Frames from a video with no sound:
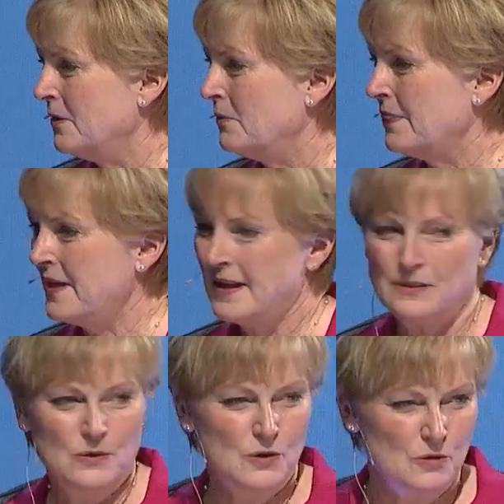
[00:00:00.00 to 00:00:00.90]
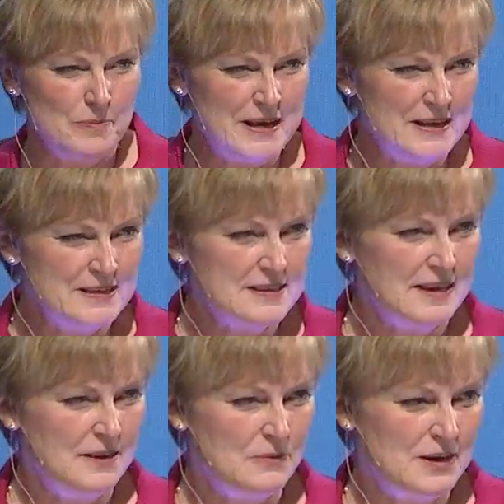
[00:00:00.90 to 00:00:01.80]
what that logo means
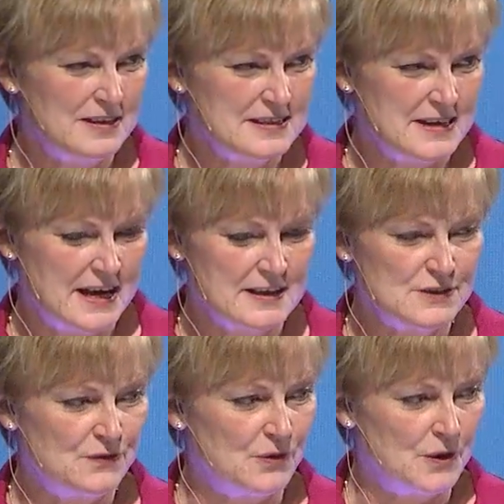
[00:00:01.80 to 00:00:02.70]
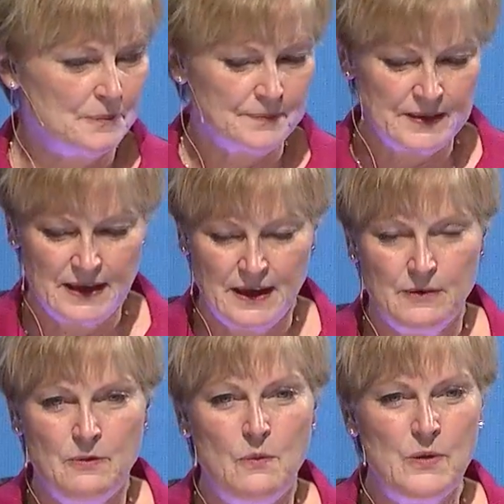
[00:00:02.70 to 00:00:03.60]
and what it stands for.
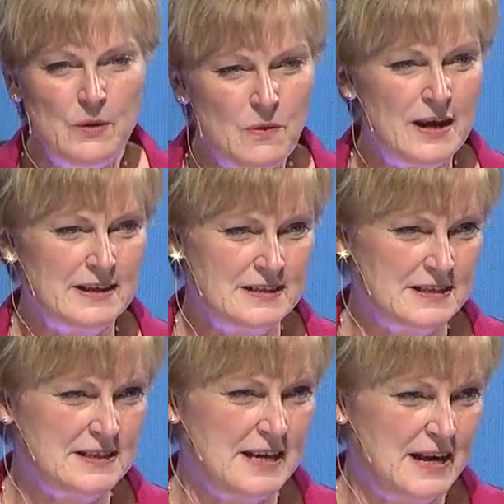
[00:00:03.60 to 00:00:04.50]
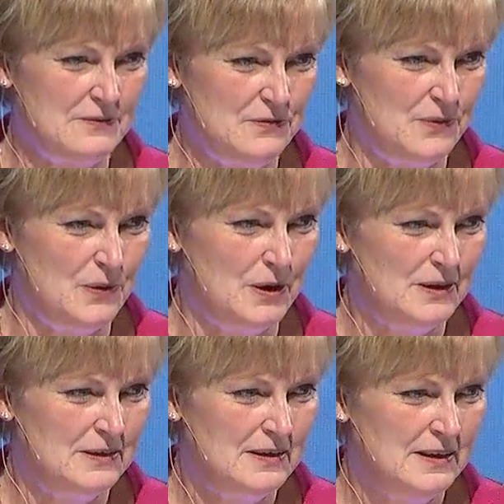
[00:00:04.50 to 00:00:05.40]
What we want it to stand for
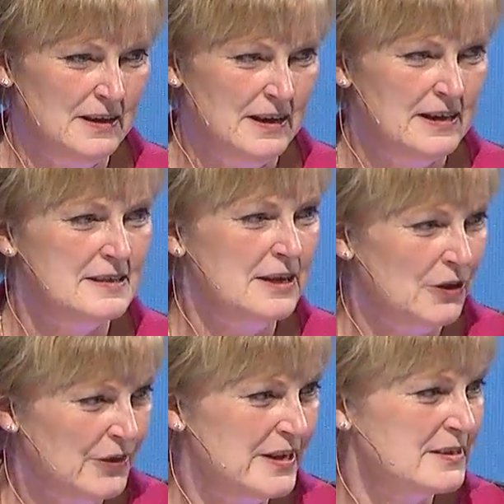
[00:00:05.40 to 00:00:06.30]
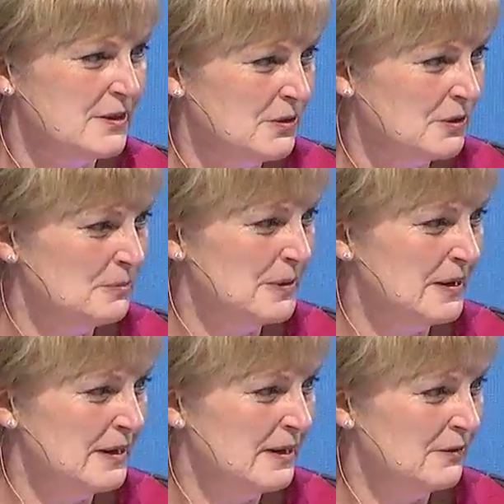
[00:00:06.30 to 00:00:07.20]
is health as it could
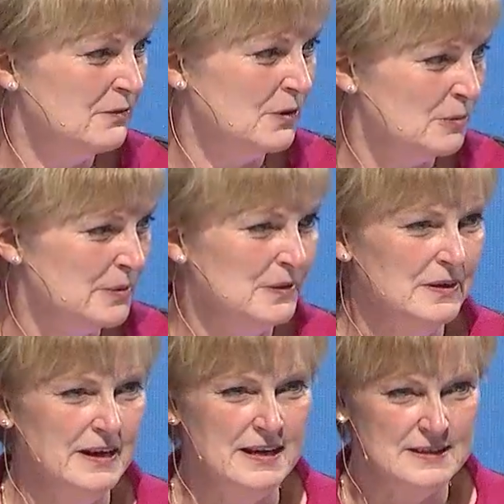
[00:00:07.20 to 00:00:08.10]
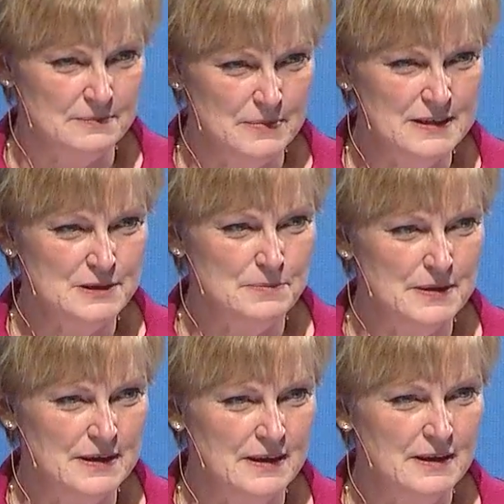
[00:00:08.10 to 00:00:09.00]
be, affordability as it must
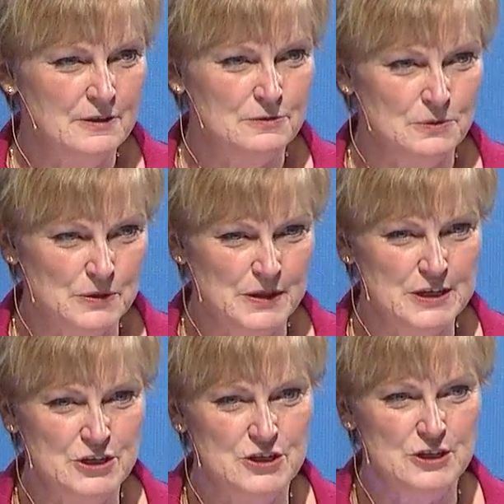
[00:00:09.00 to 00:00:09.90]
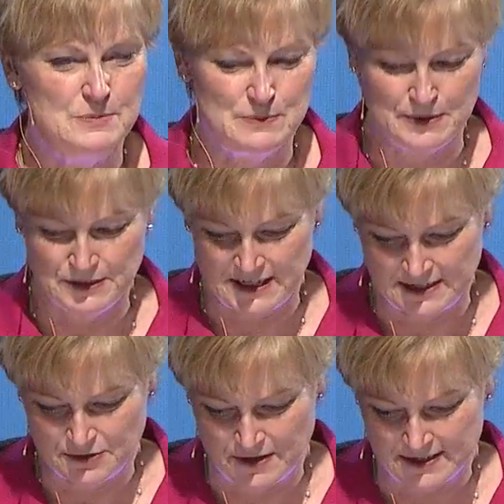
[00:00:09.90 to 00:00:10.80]
be, through relationships built on
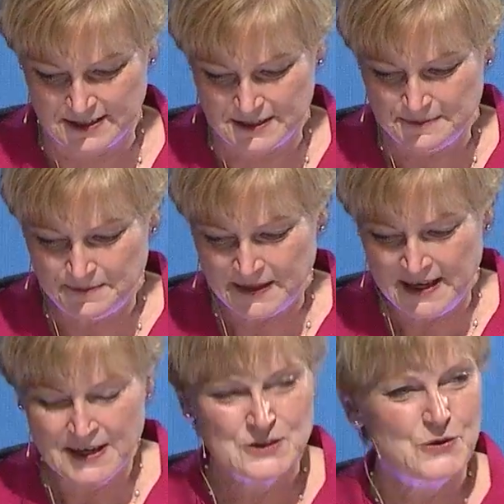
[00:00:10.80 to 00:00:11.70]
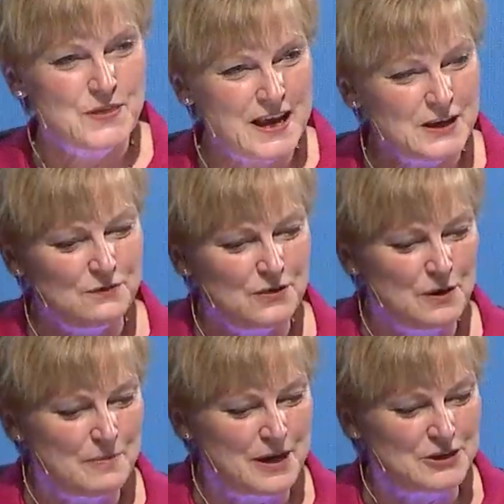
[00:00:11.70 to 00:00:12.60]
trust. So thank you
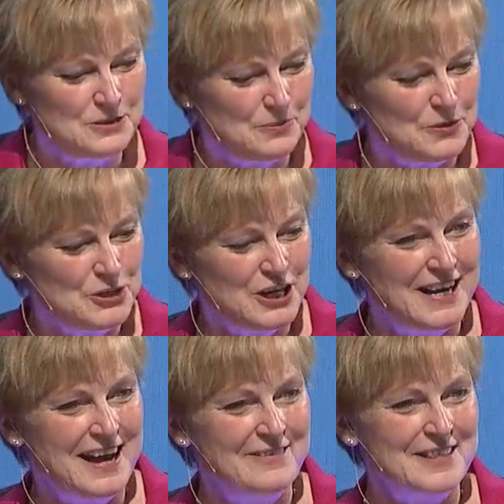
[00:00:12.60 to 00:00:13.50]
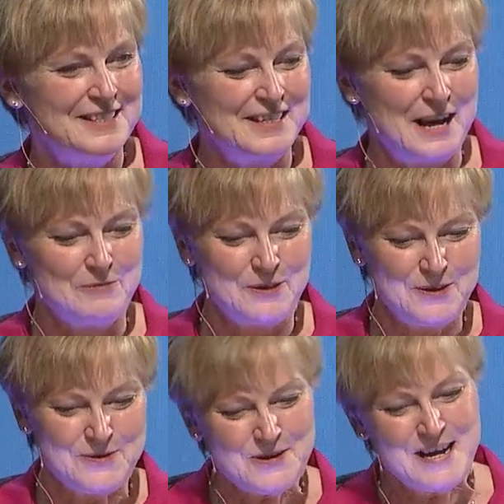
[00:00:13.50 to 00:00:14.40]
very much. Appreciate having the time with you.